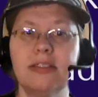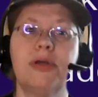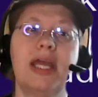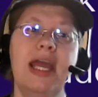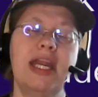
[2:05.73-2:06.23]
So
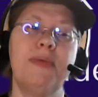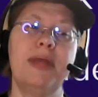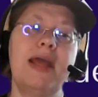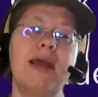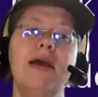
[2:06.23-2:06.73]
in
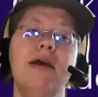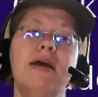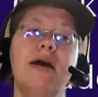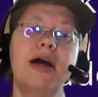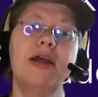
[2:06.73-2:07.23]
KDP,
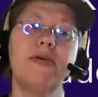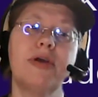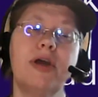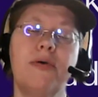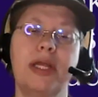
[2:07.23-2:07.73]
you
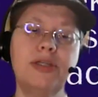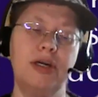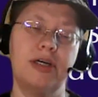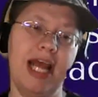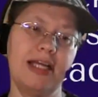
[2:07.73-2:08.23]
can go into
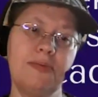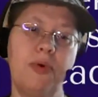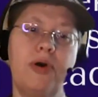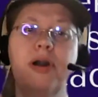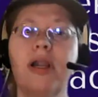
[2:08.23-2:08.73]
your
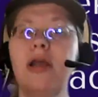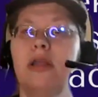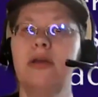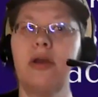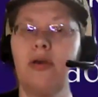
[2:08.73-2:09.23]
dashboard,
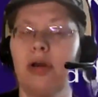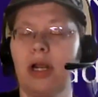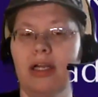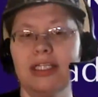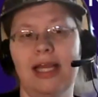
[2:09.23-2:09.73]
you can go to
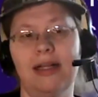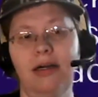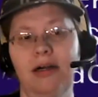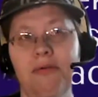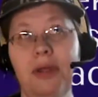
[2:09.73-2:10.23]

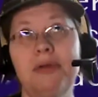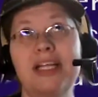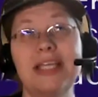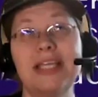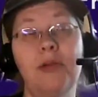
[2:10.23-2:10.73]
contact, or
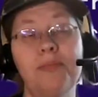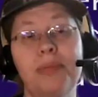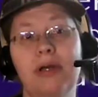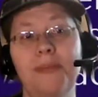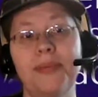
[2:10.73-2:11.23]
it's help
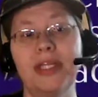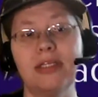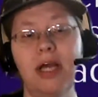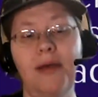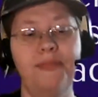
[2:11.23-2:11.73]
at the
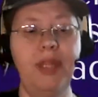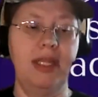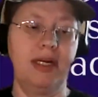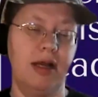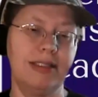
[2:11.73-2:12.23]
top,
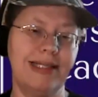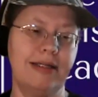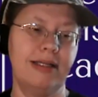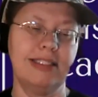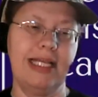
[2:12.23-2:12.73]
and then
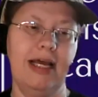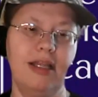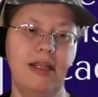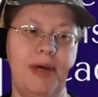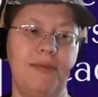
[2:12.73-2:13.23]
contact us down
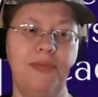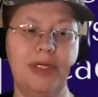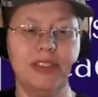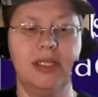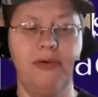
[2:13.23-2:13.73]
on the bottom.
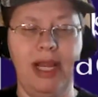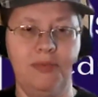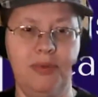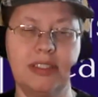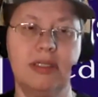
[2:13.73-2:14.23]
One's on the right
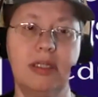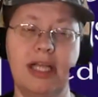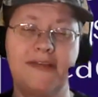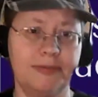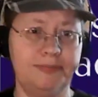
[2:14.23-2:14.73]
and one's on the
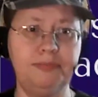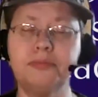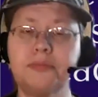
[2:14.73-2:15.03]
left.